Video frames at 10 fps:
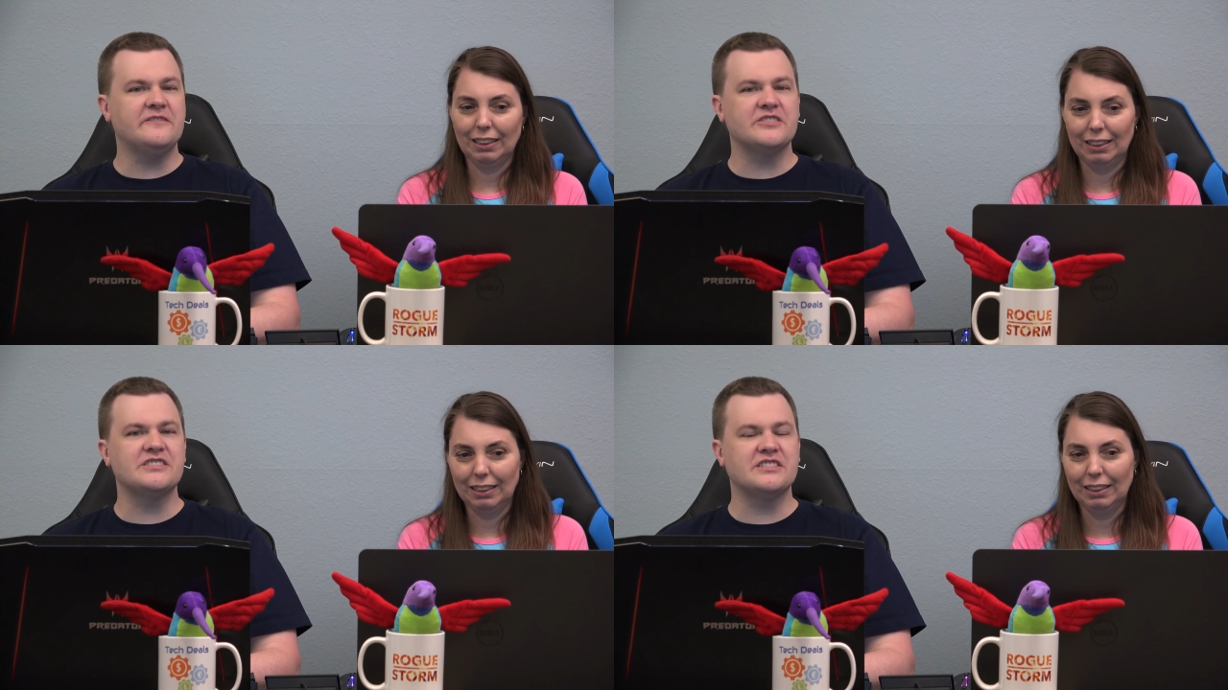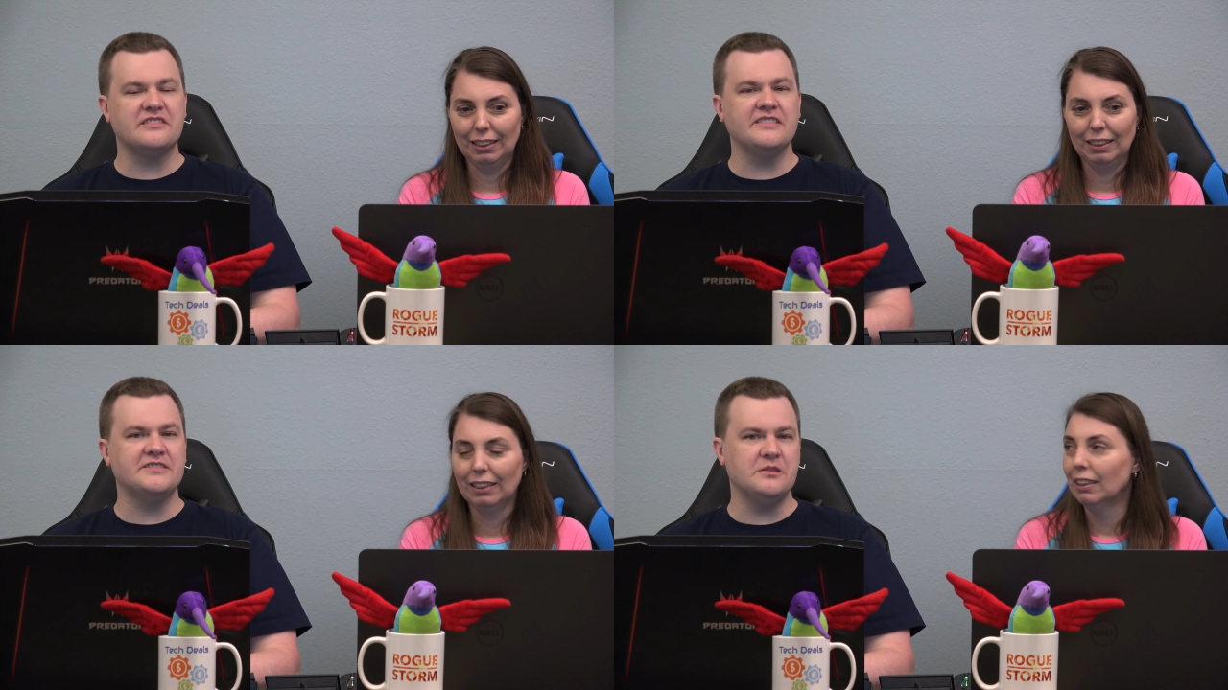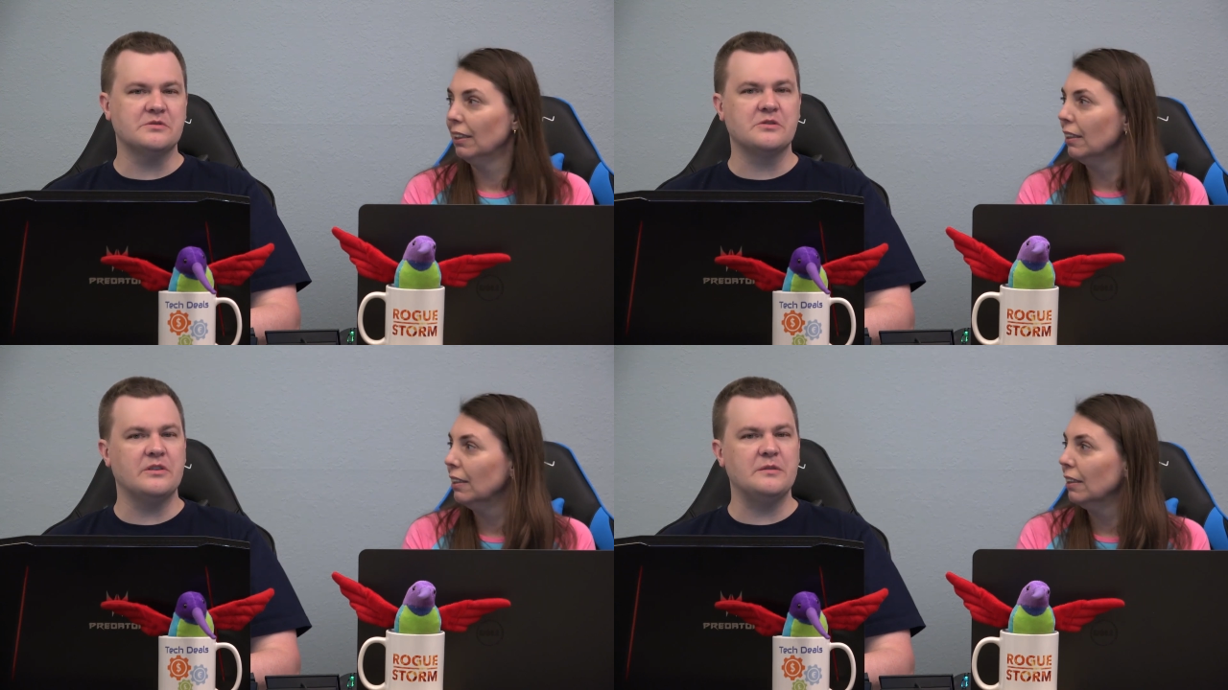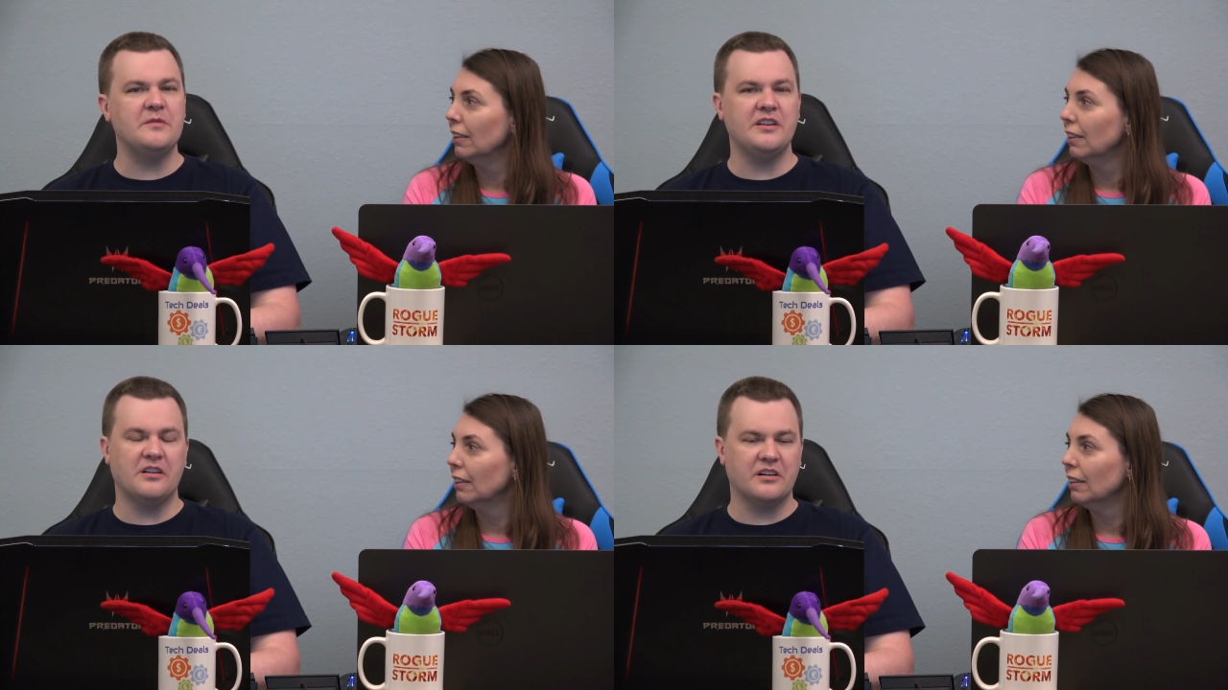Speaker 1: versus 32 is going to
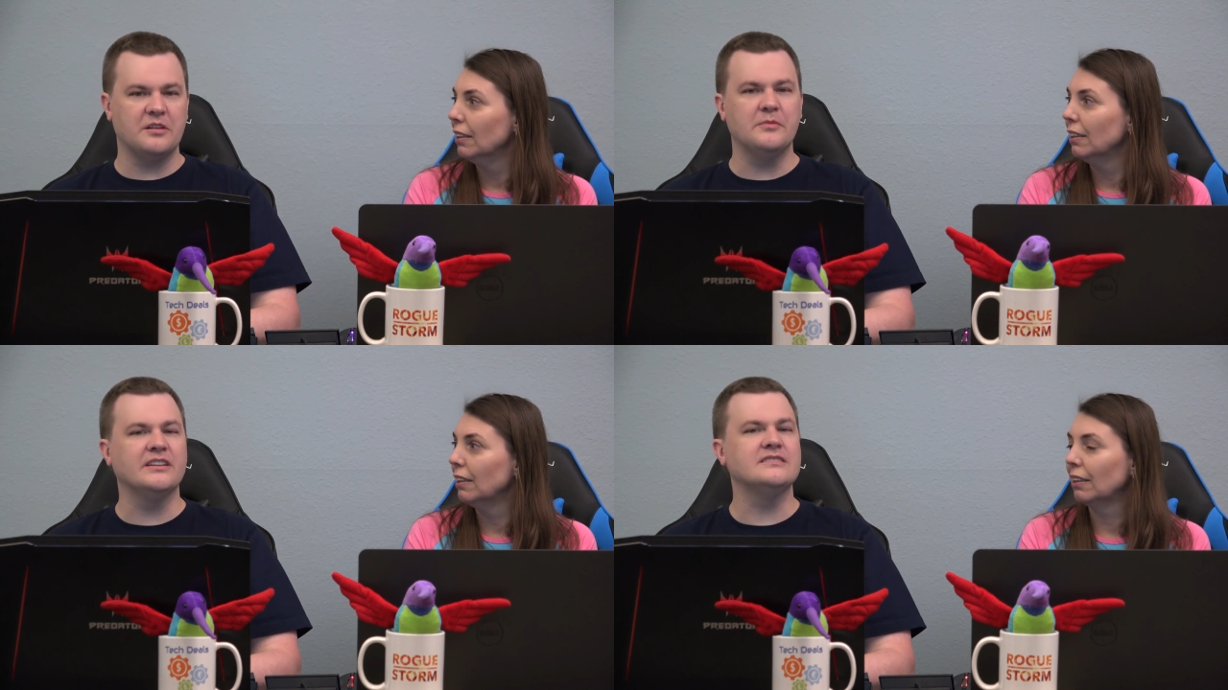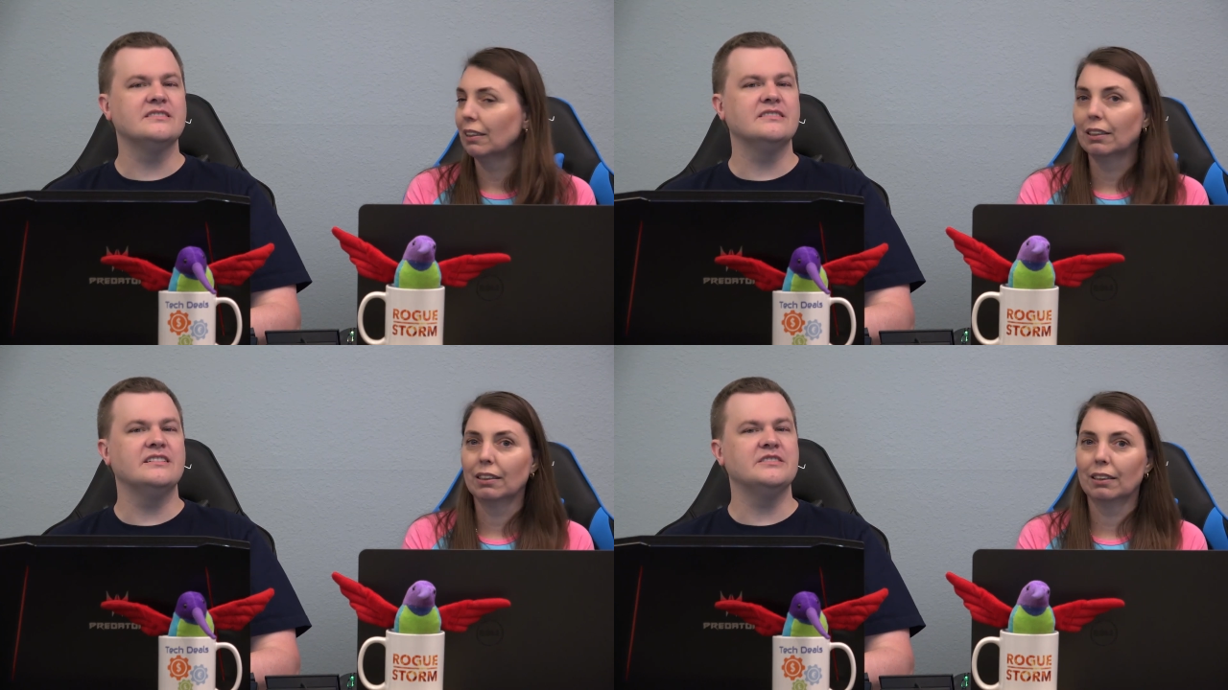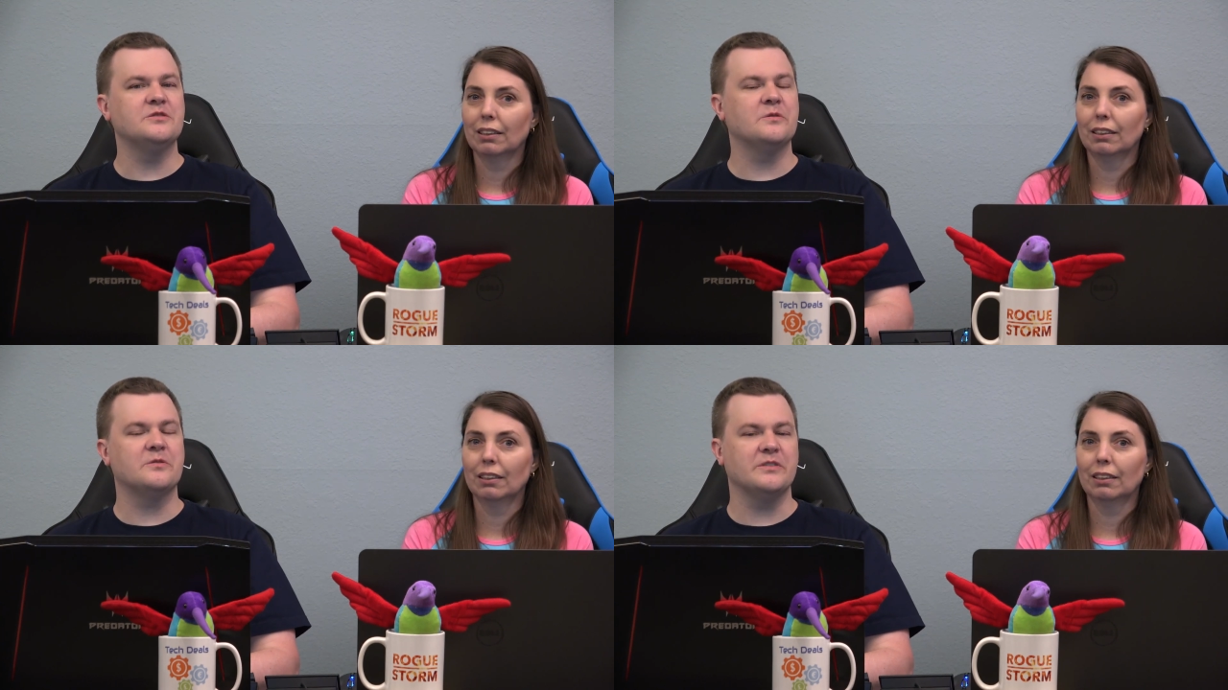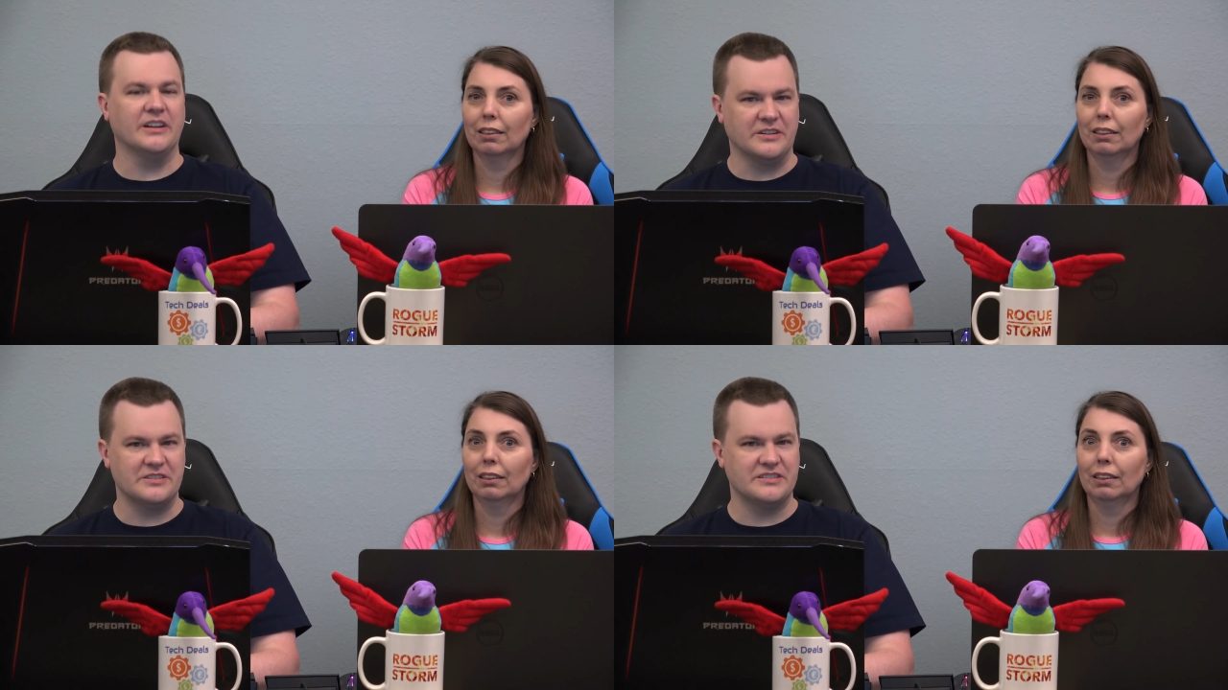be the argument in 2 or 3
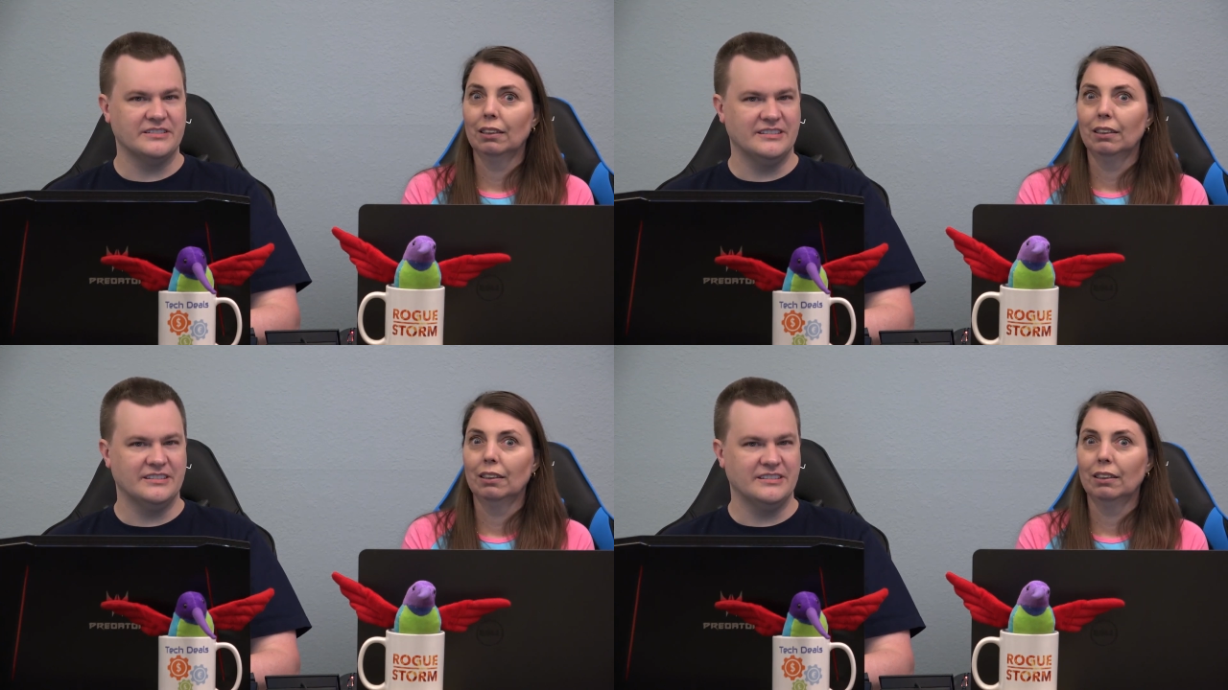years,